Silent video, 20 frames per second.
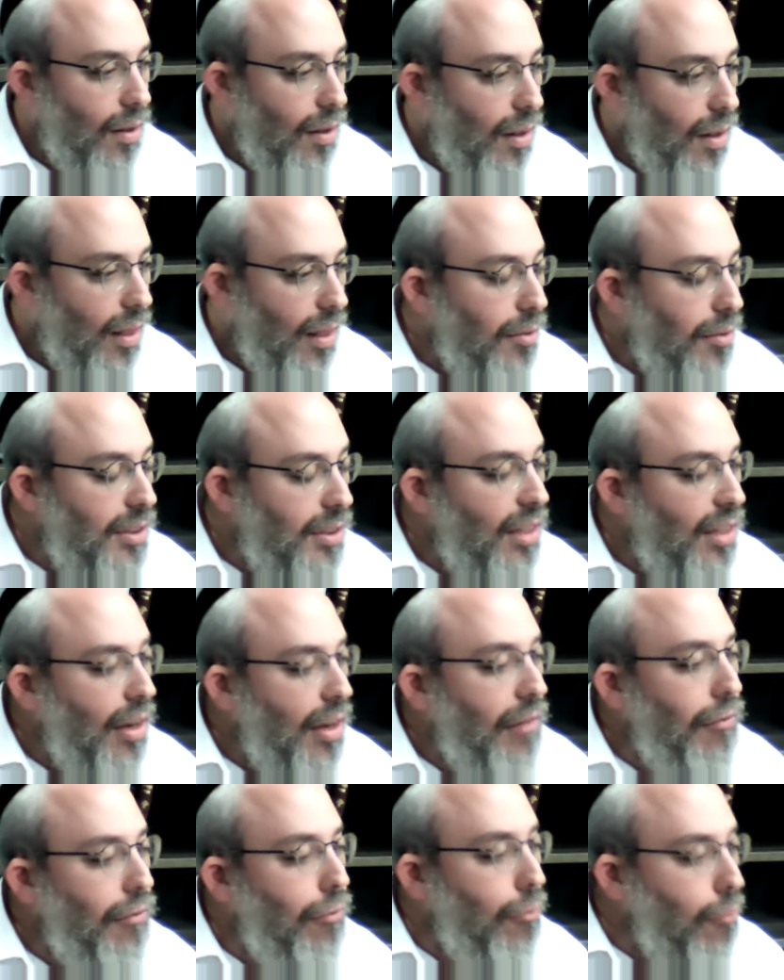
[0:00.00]
There is
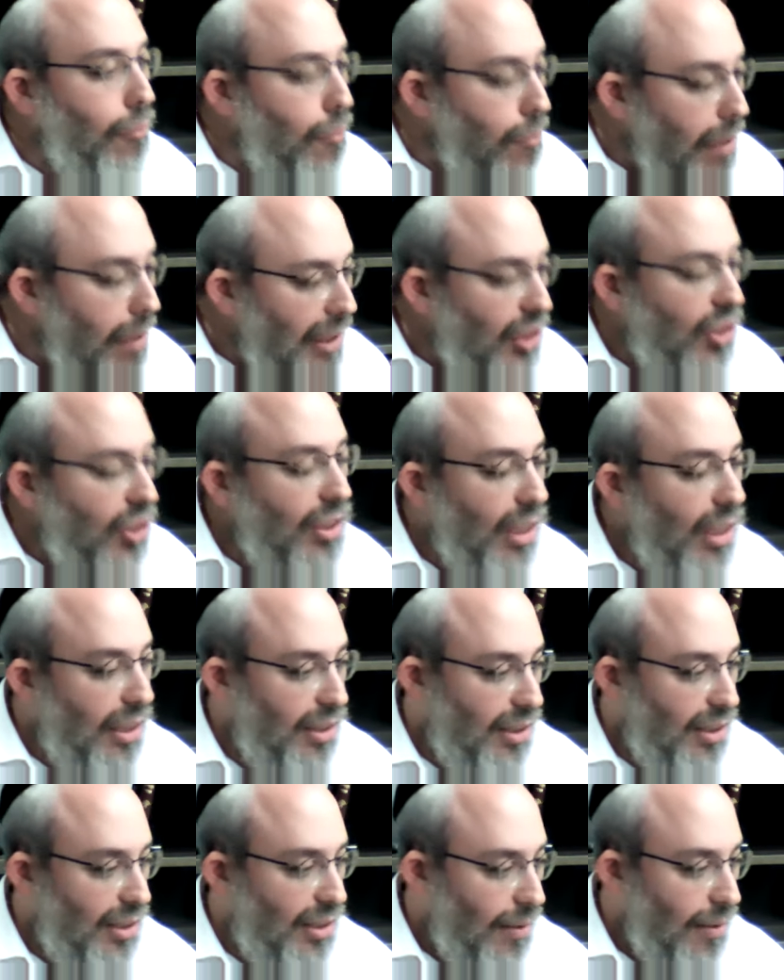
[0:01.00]
enough
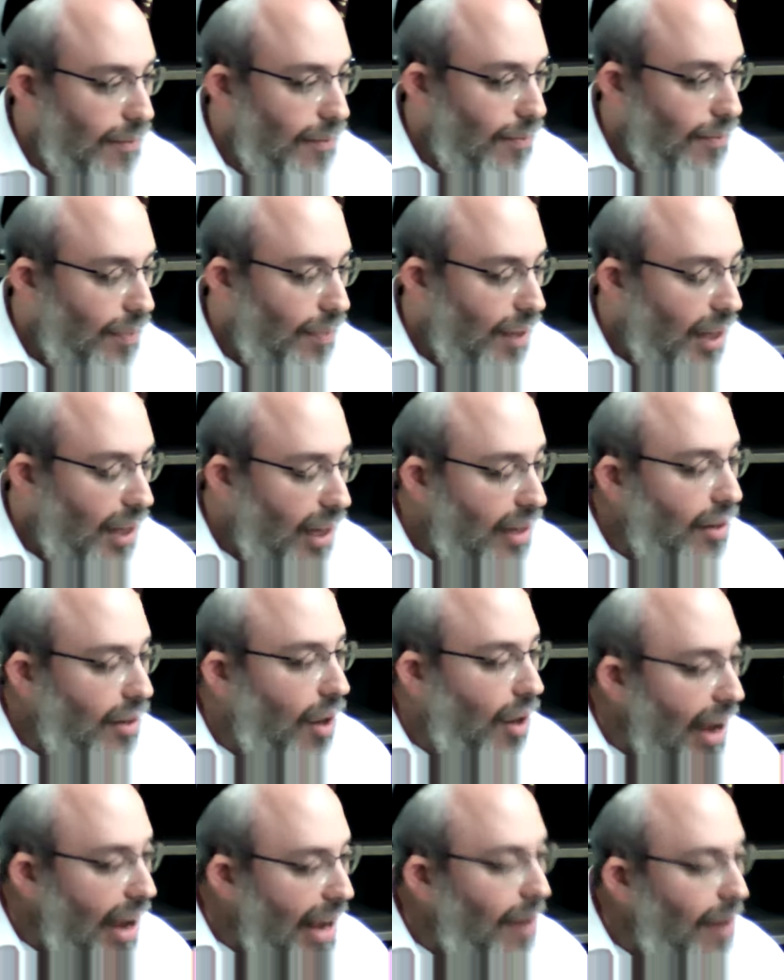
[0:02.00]
richness in
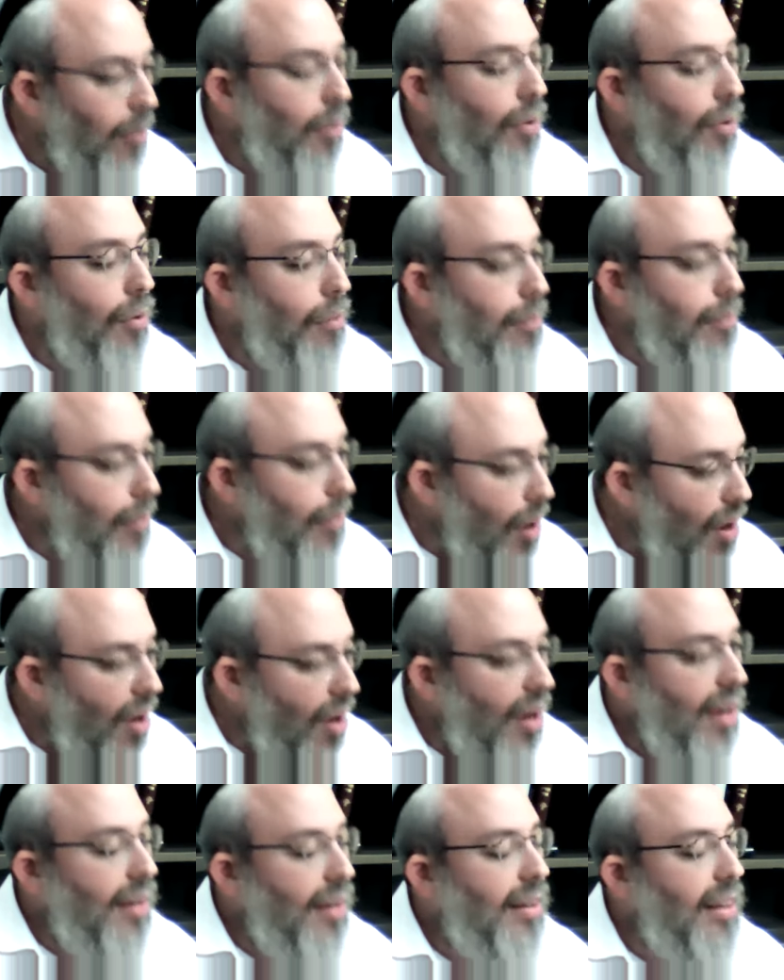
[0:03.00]
our
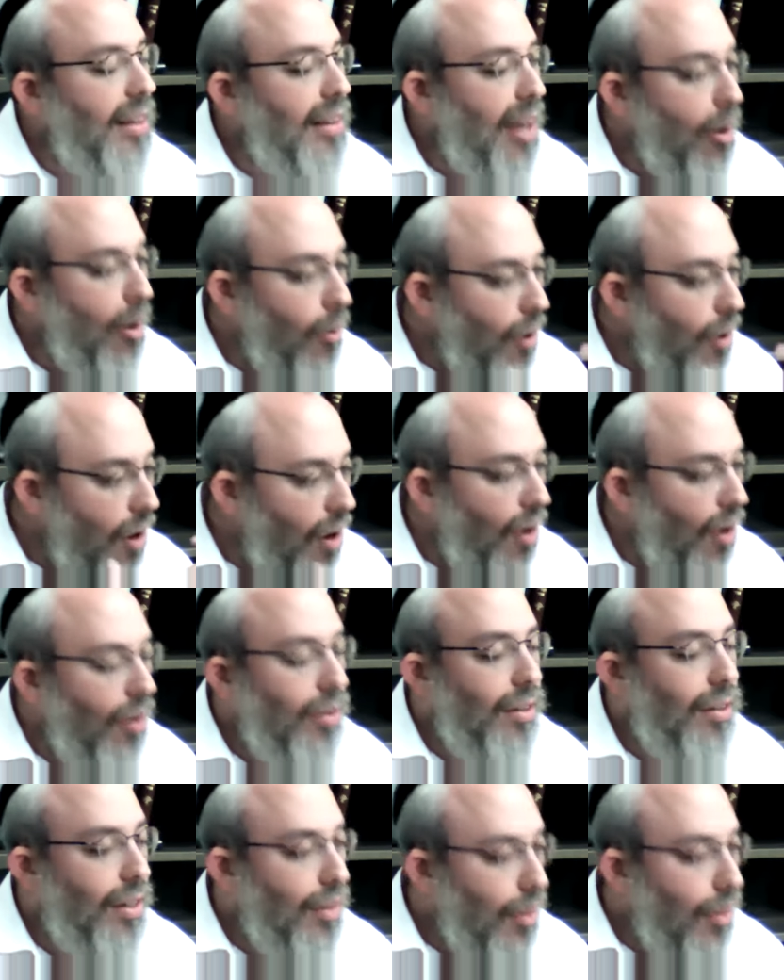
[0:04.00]
mind, in our
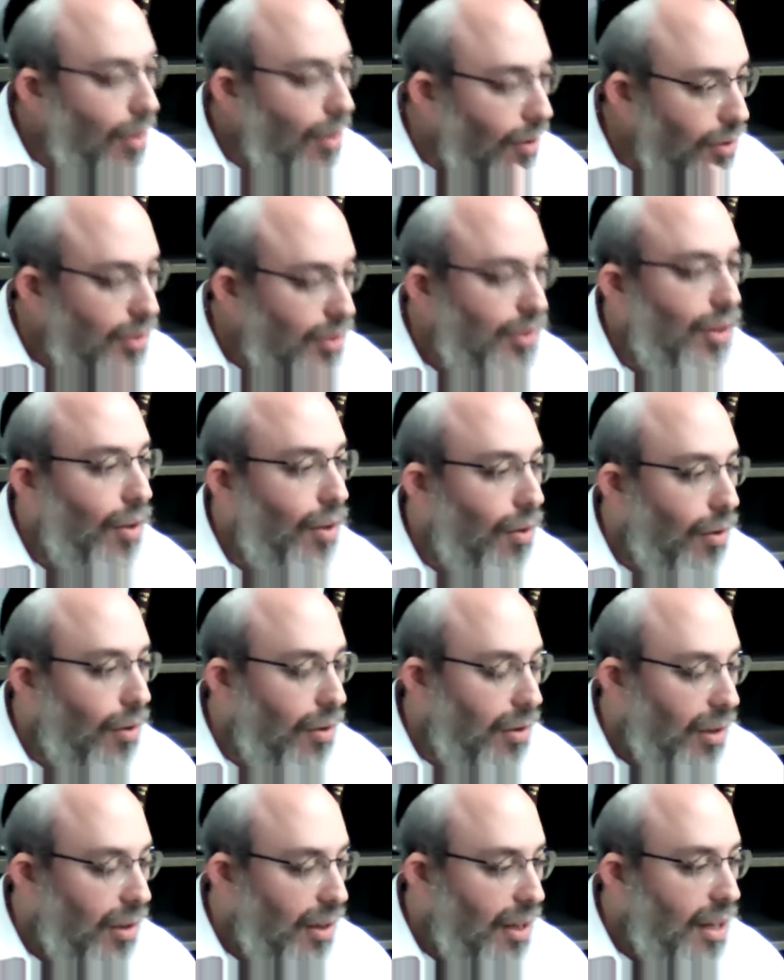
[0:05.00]
heart, and in our
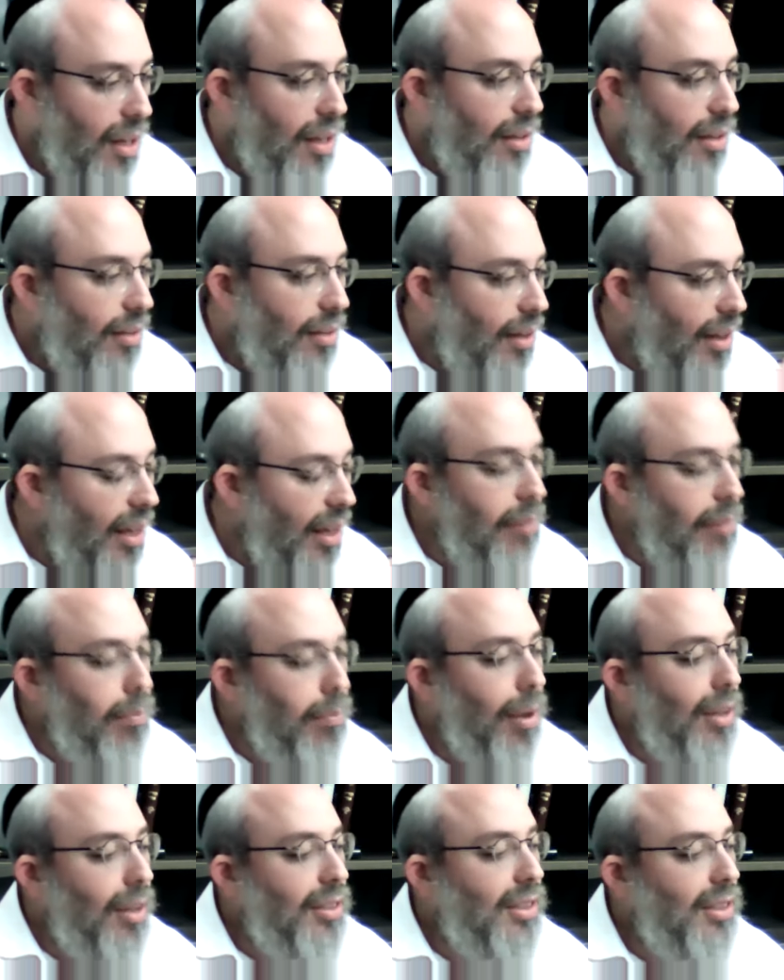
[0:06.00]
soul to keep
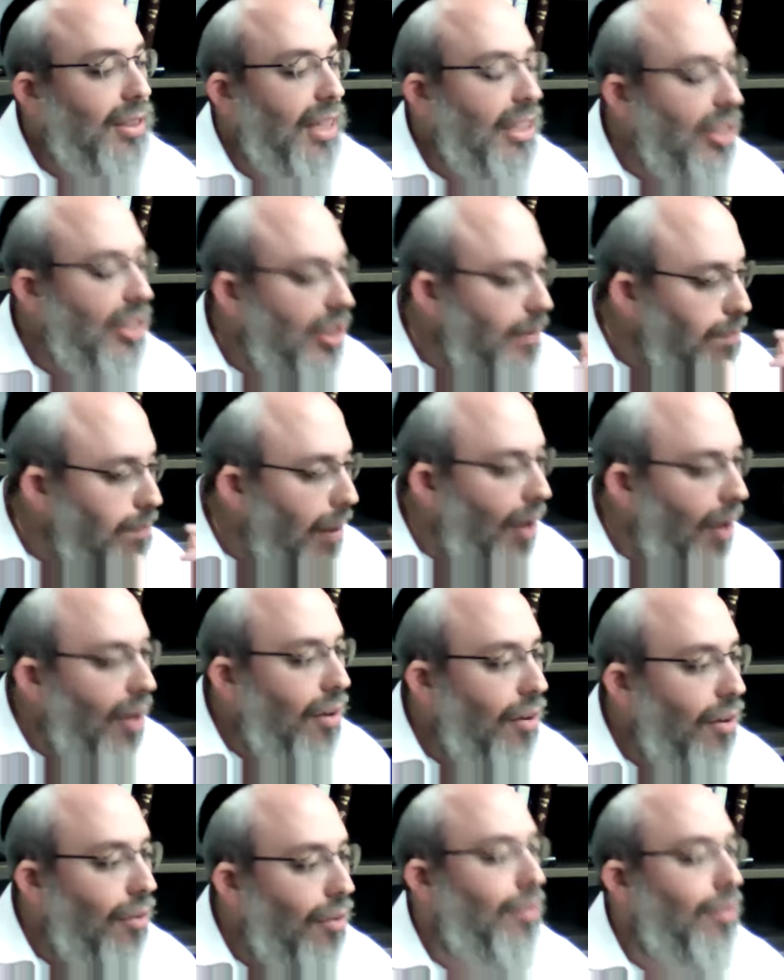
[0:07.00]
us
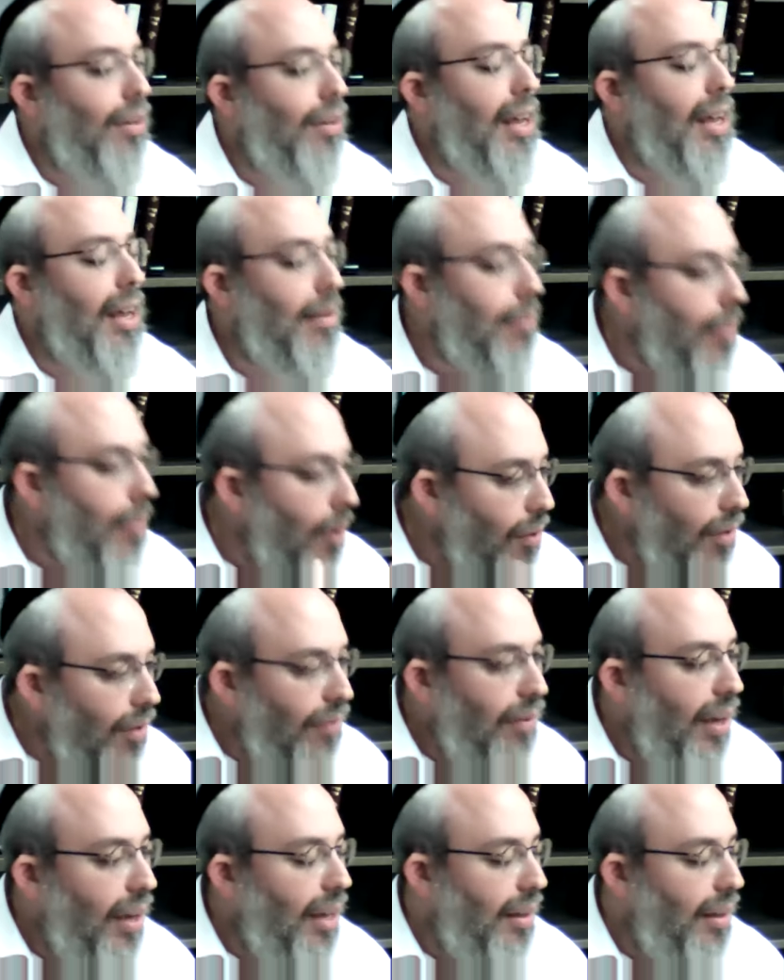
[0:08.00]
inspired and
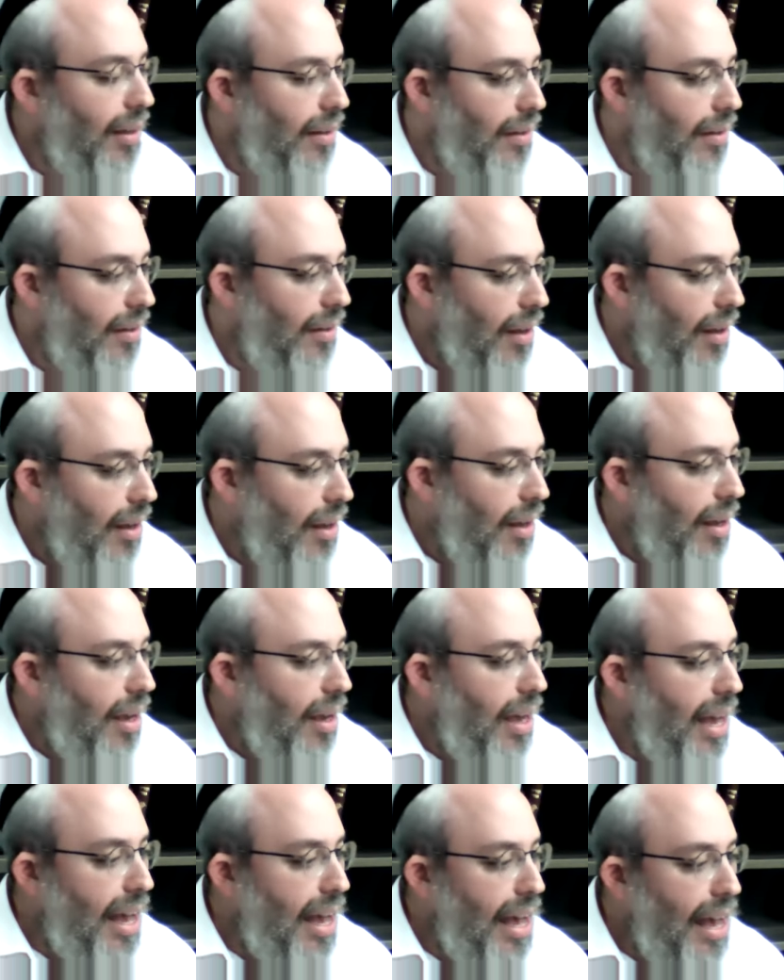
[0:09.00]
motivated
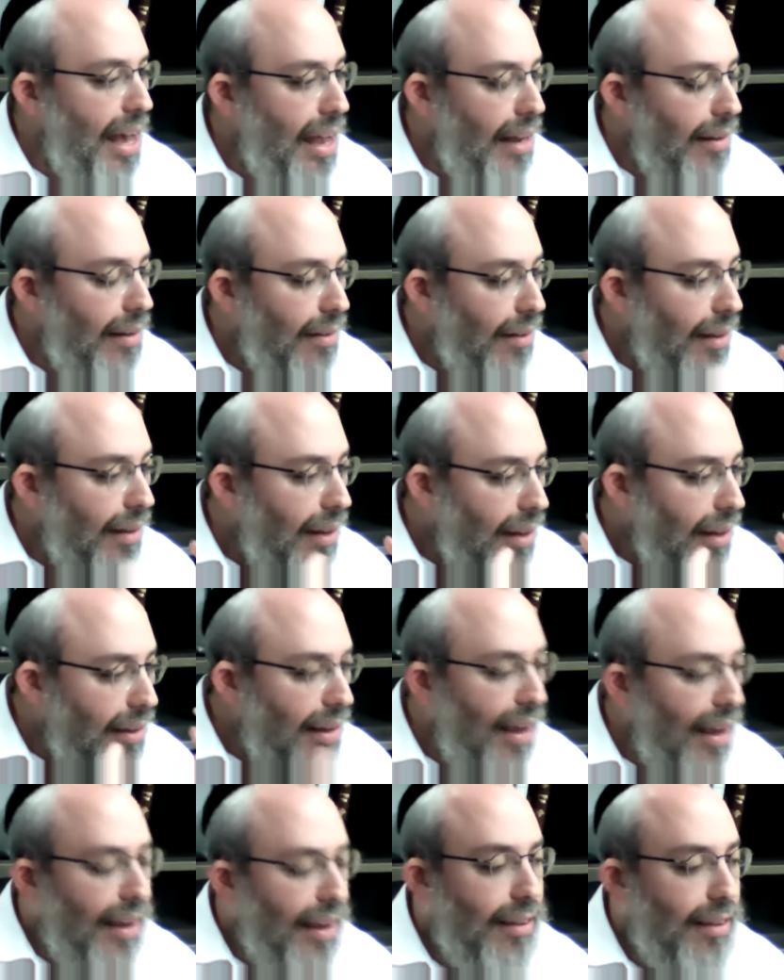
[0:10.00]
and
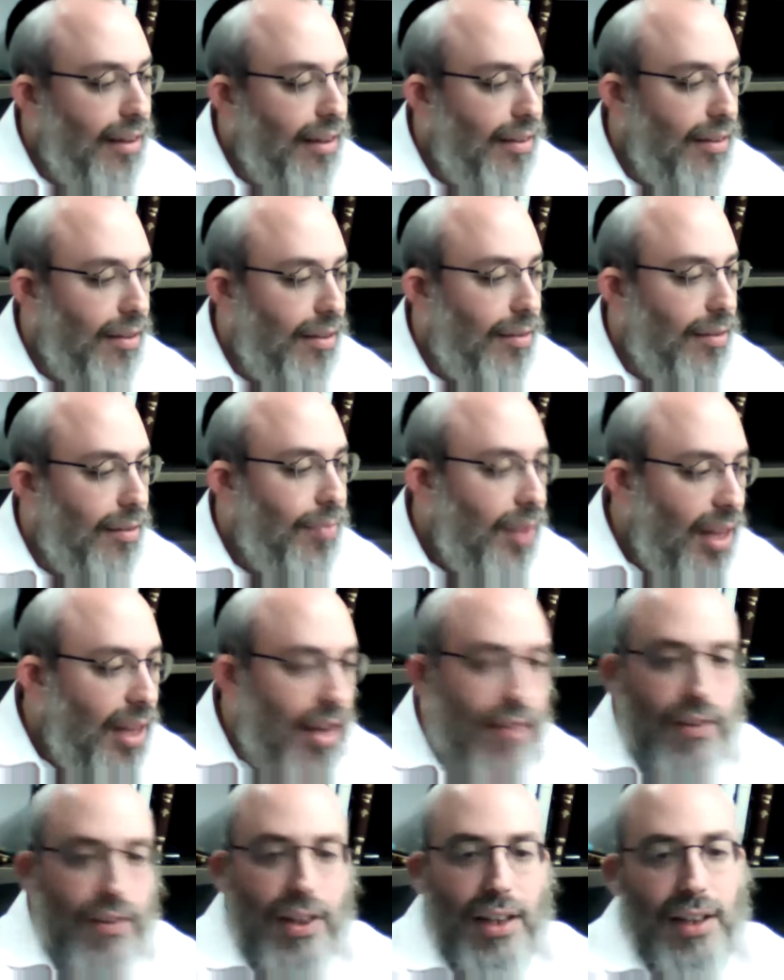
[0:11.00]
connected,
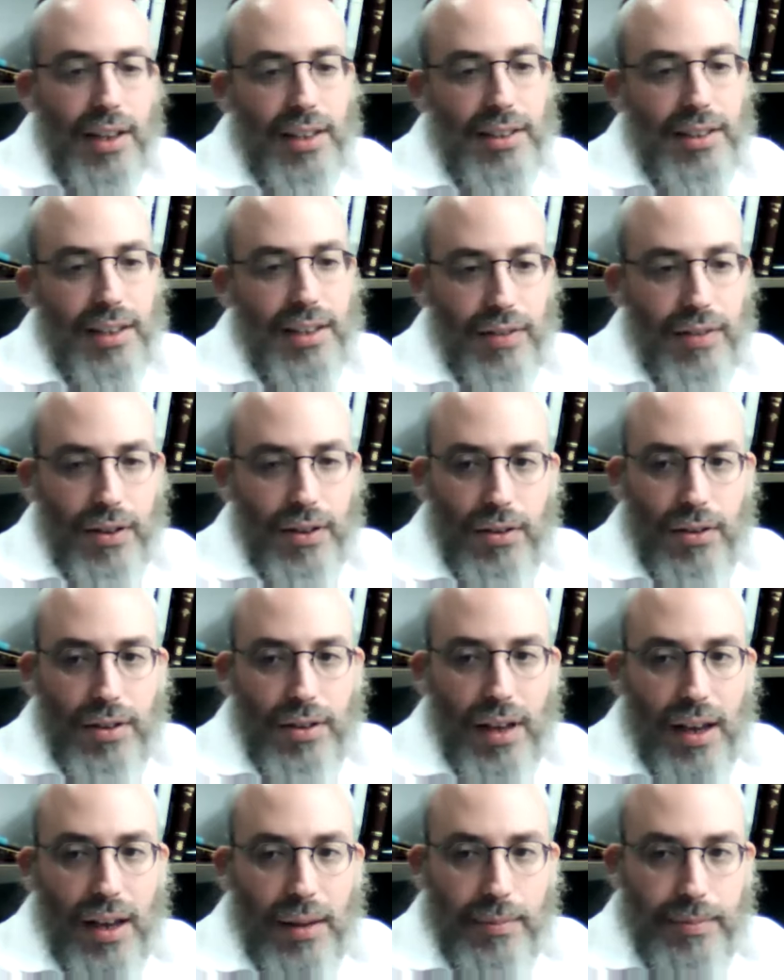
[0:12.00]
even in this difficult
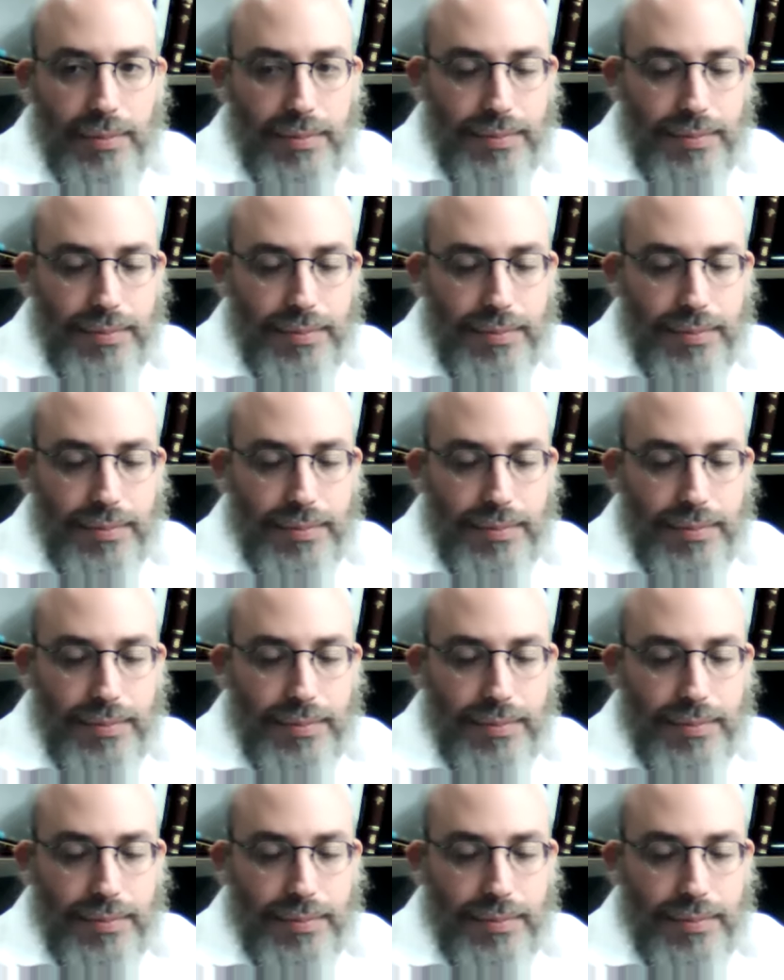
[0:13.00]
time.